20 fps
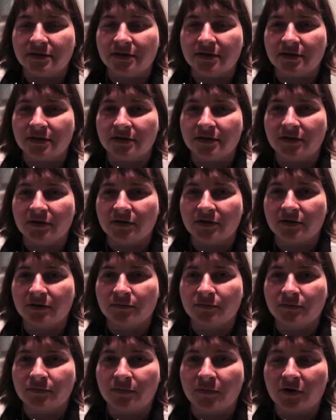and
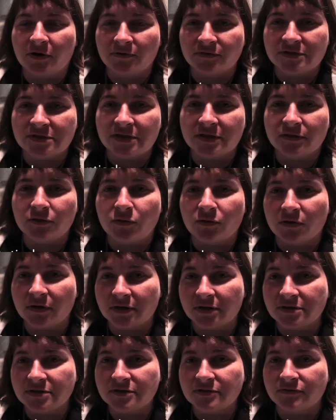are harvesting the
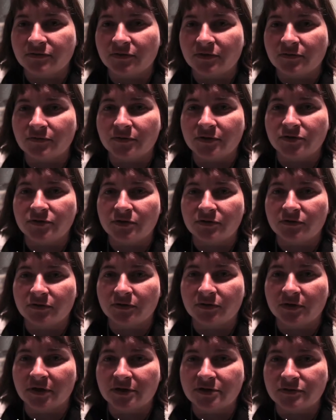organs from the
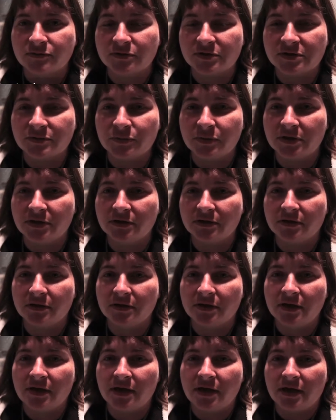donor as we speak,
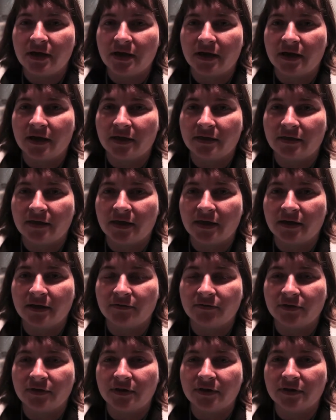and that
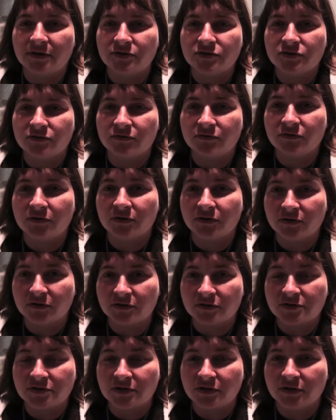everything so far
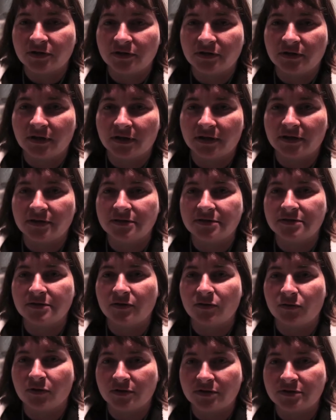looks good, like it's
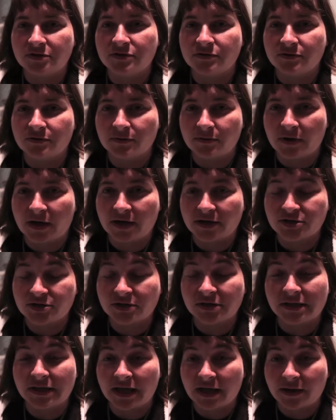going to actually